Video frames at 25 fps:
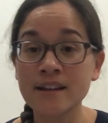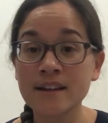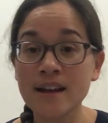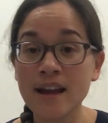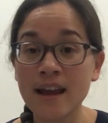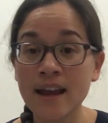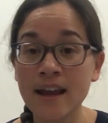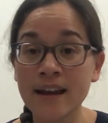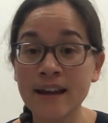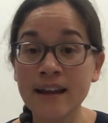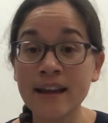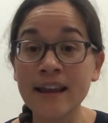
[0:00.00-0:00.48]

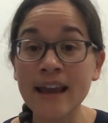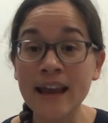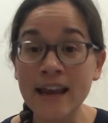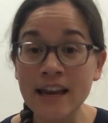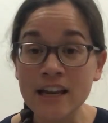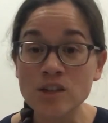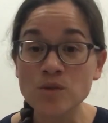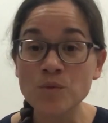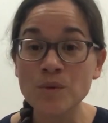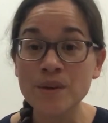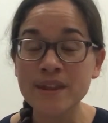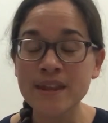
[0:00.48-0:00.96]

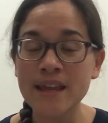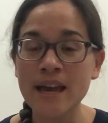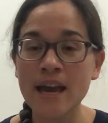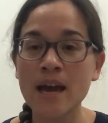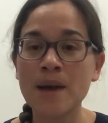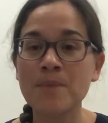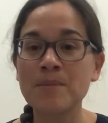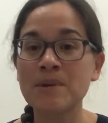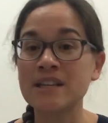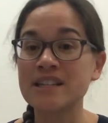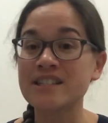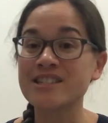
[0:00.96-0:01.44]
engage with them
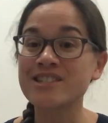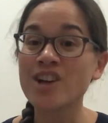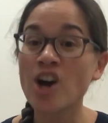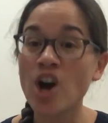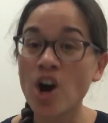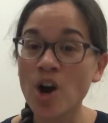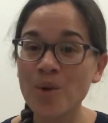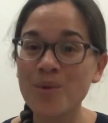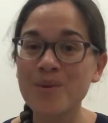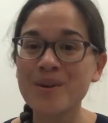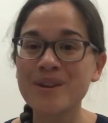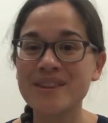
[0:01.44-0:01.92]
and
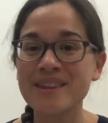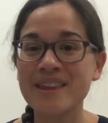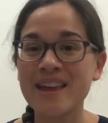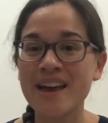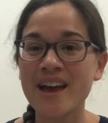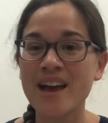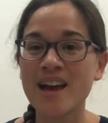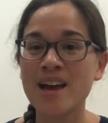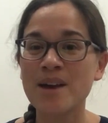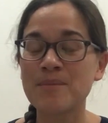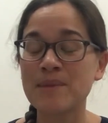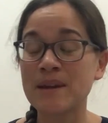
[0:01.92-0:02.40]
talk with
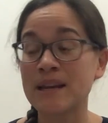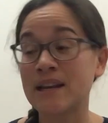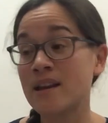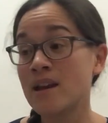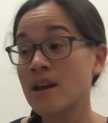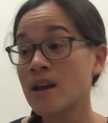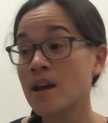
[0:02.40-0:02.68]
them and